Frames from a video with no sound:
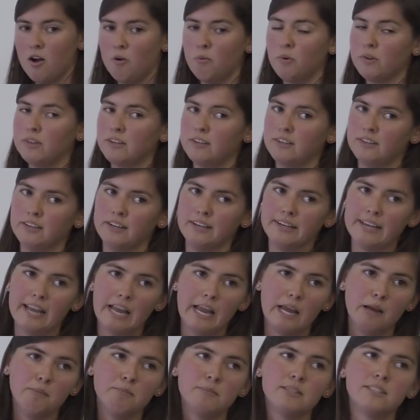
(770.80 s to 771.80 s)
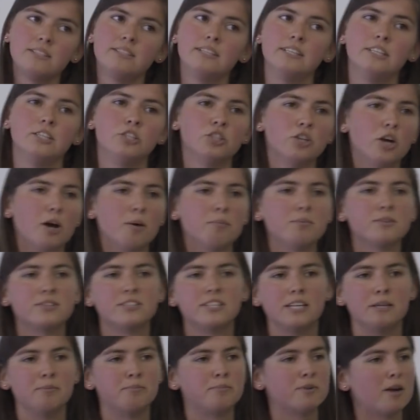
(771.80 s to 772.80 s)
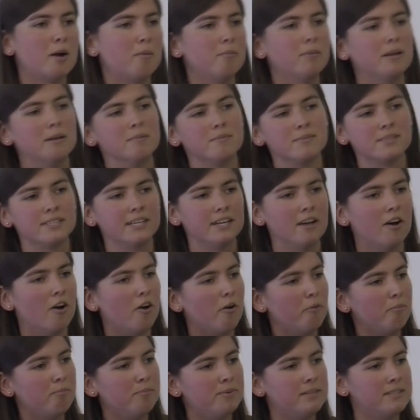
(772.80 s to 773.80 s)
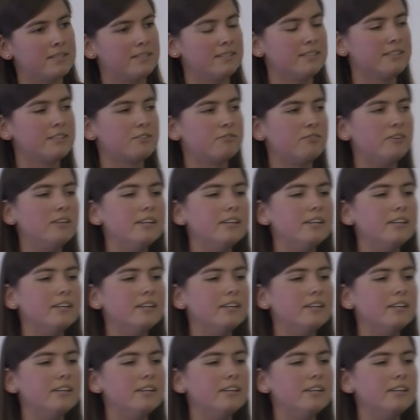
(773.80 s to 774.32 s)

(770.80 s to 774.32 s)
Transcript: what are their names, their jobs, their problems, their hobbies. This